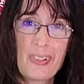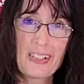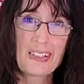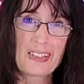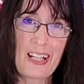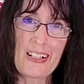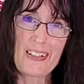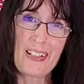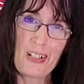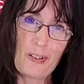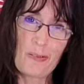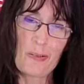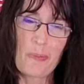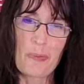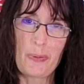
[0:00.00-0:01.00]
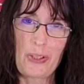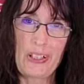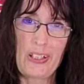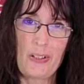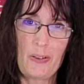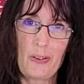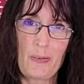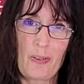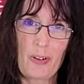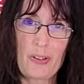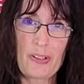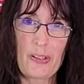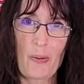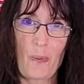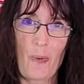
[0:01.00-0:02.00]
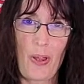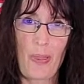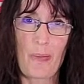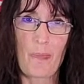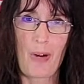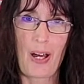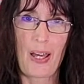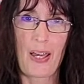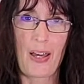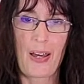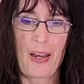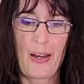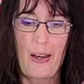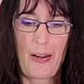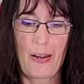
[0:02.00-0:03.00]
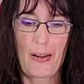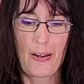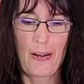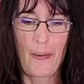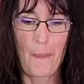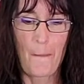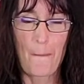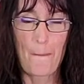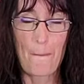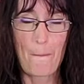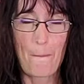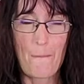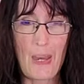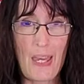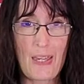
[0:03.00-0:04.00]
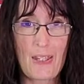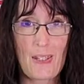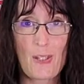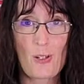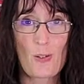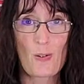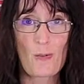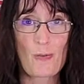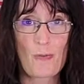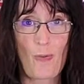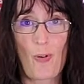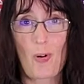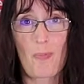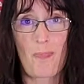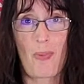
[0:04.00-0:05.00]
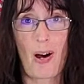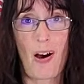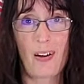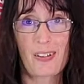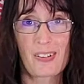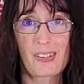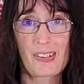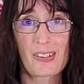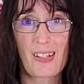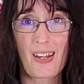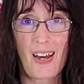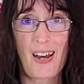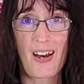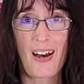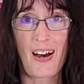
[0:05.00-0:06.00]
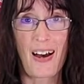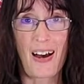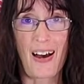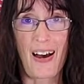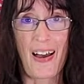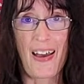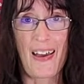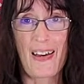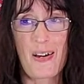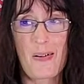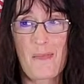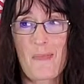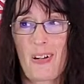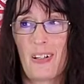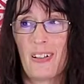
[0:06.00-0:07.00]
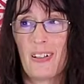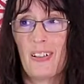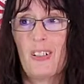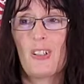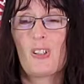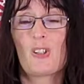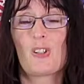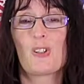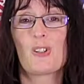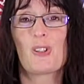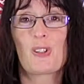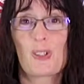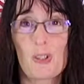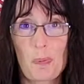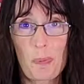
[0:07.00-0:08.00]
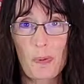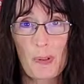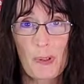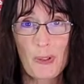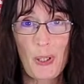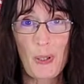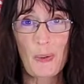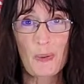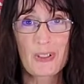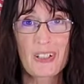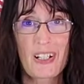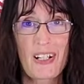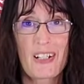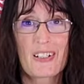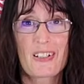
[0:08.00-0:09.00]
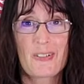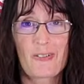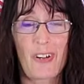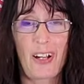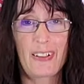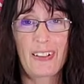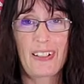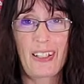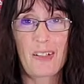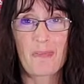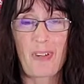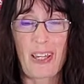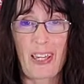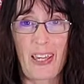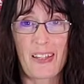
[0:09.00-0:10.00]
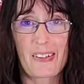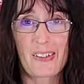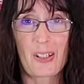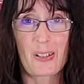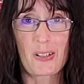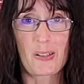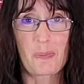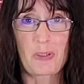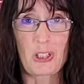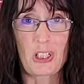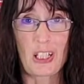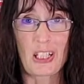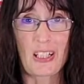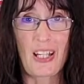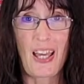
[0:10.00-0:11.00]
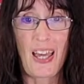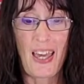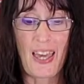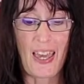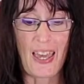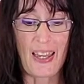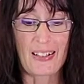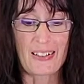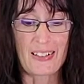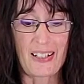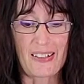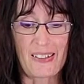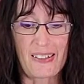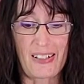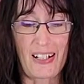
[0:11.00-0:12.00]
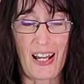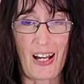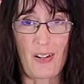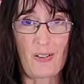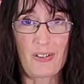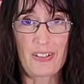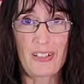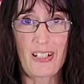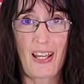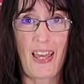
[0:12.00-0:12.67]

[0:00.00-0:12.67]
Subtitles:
Jen here from 3D Universe with my Mayku FormBox. I am super stoked to finally get my hands on this machine and test it out.